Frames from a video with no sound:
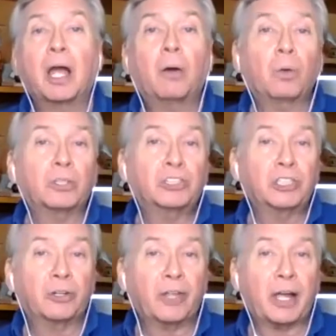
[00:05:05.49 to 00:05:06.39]
I want to
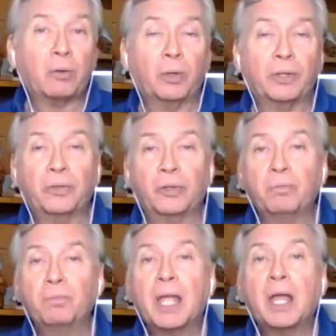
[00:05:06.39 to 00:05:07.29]
share that with you.
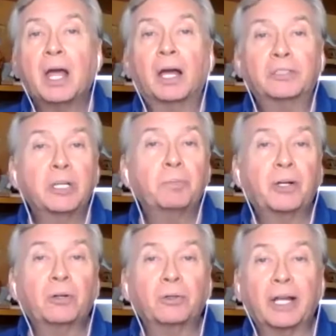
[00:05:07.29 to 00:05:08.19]
A
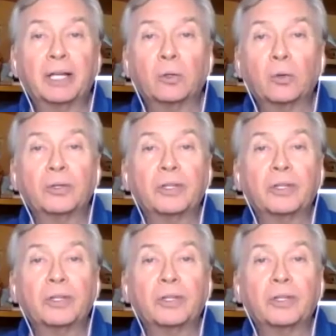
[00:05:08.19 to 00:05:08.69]
typical landlord,